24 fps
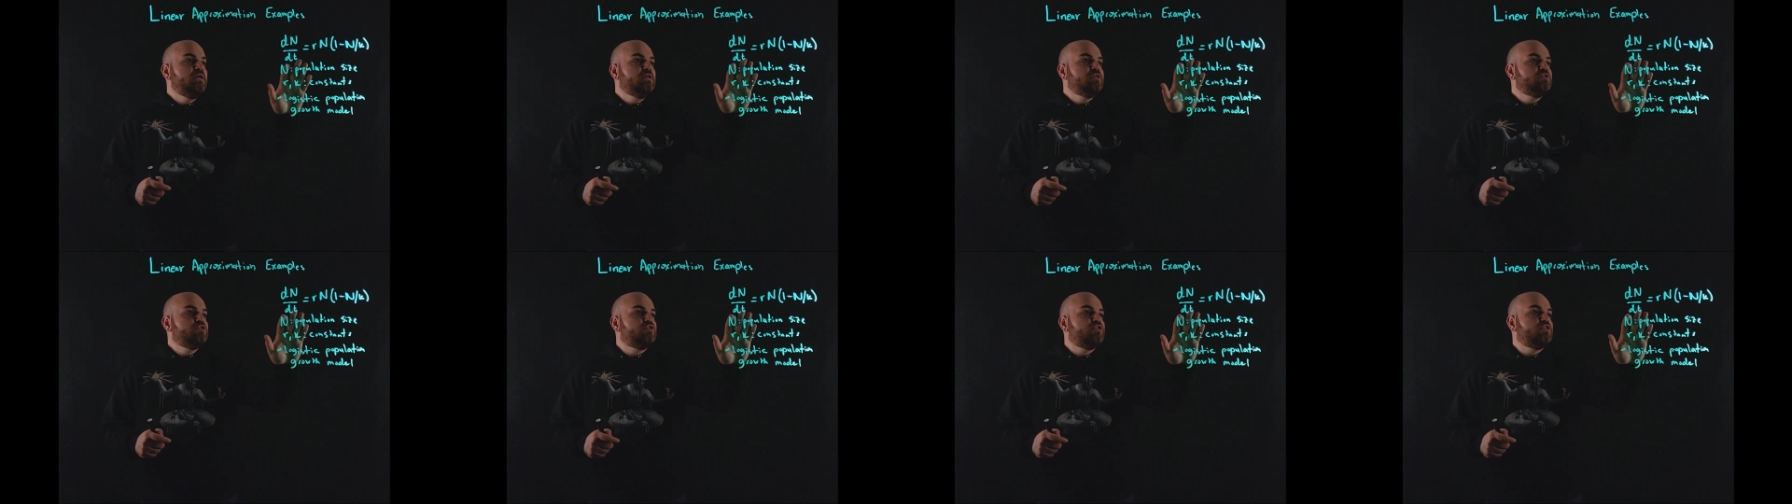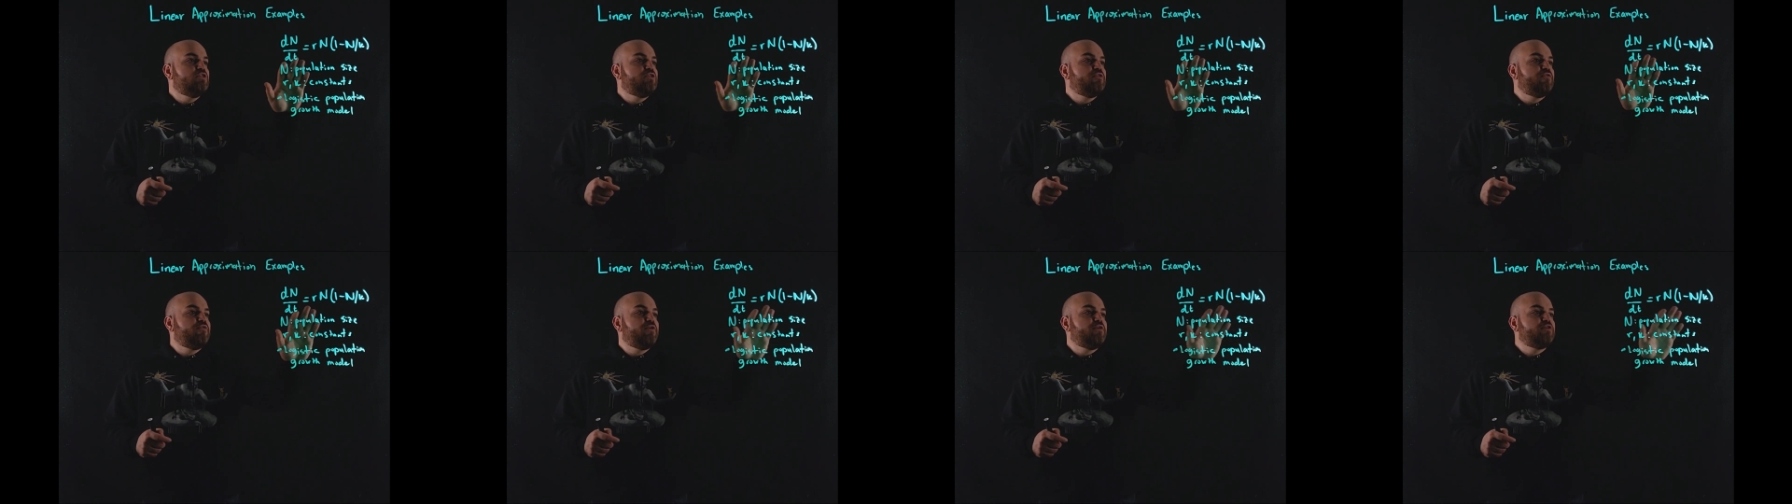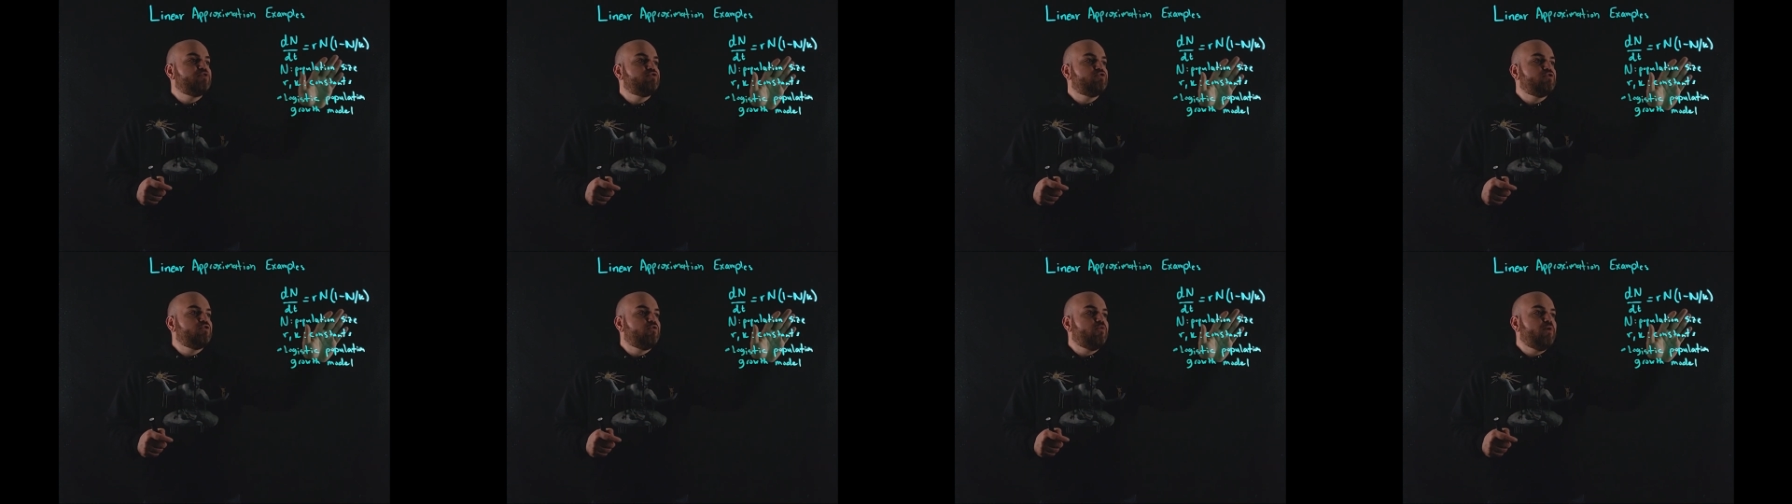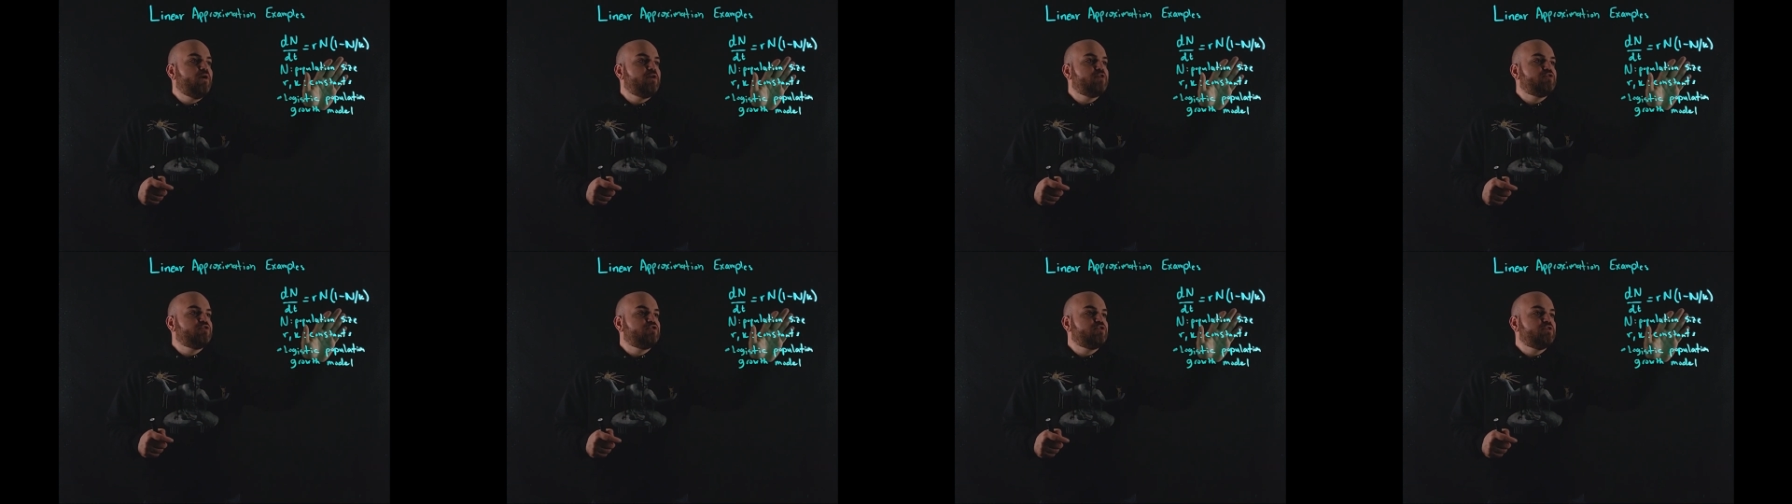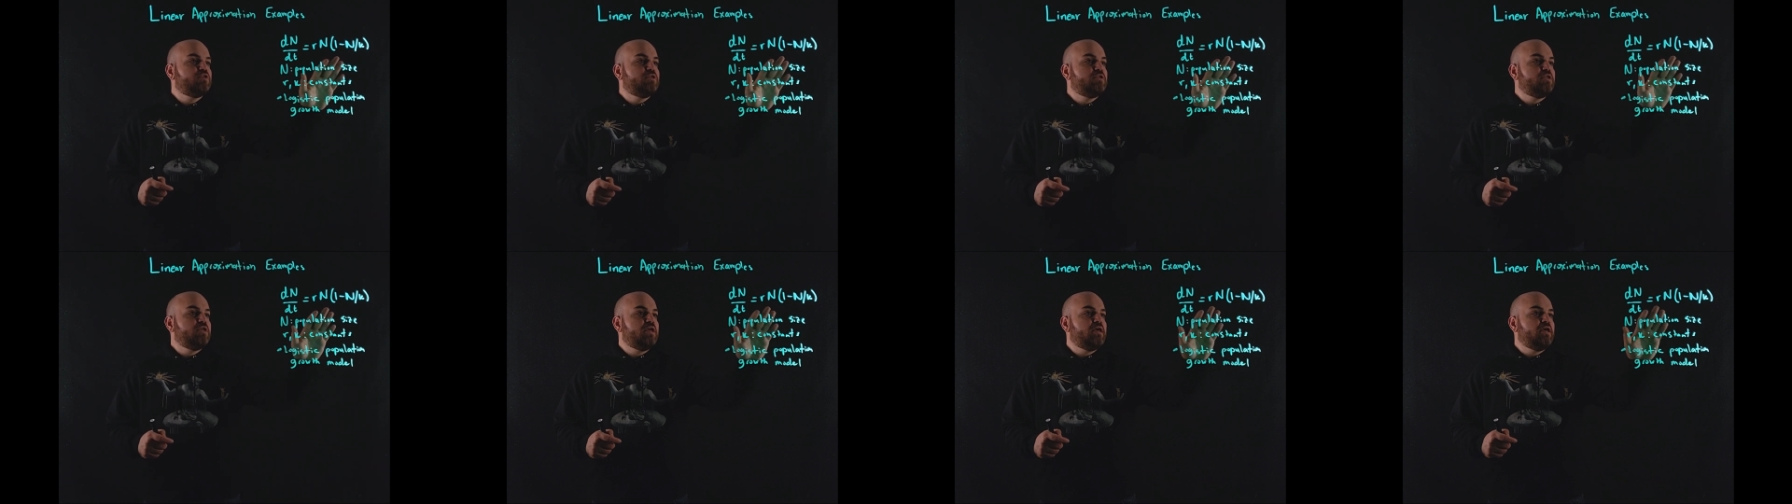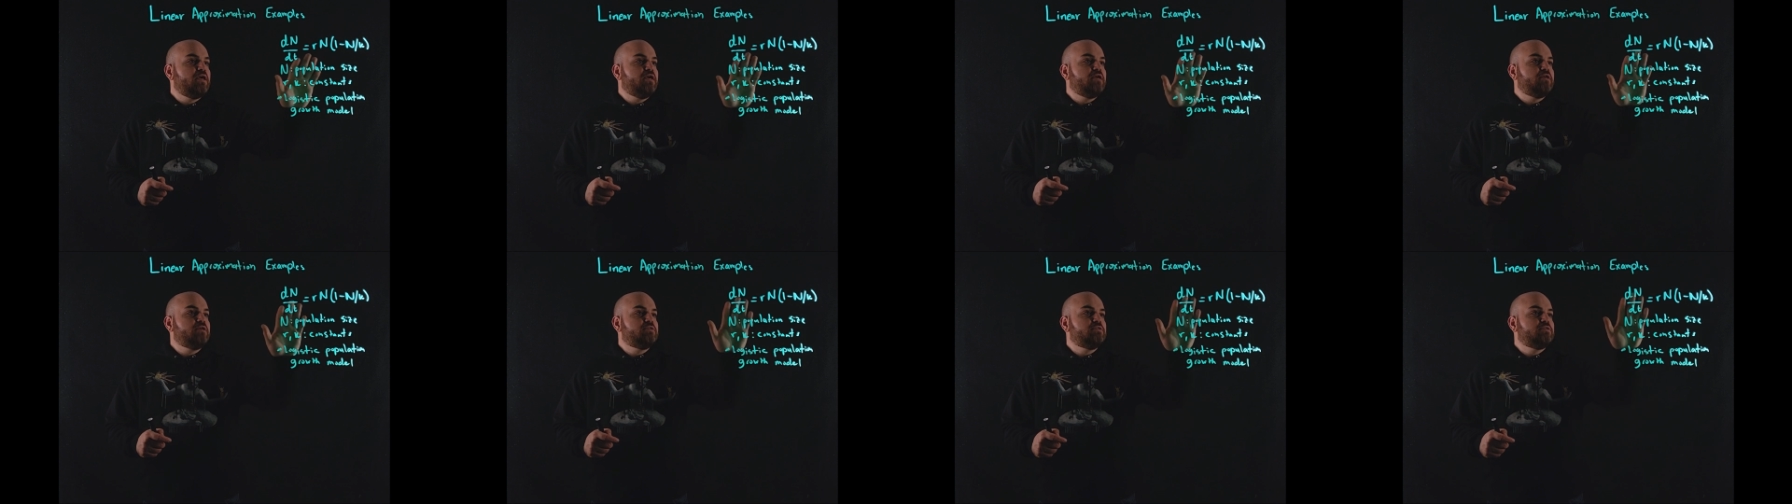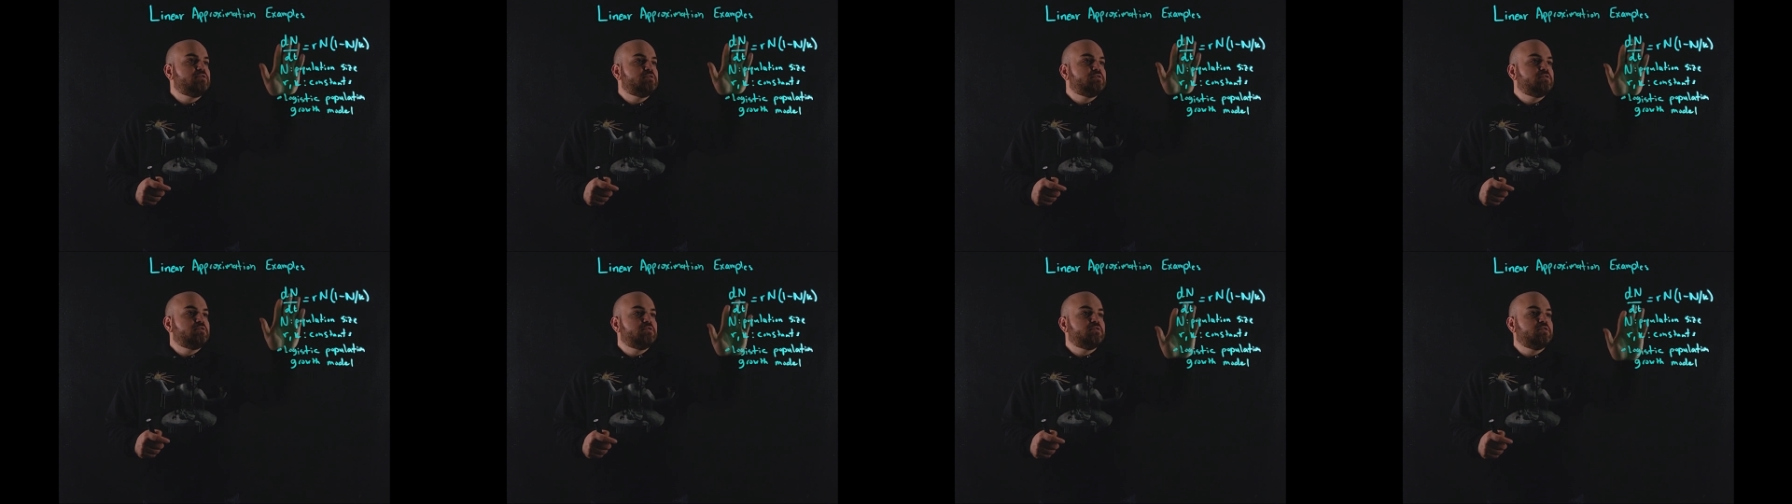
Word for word: So the differential equation is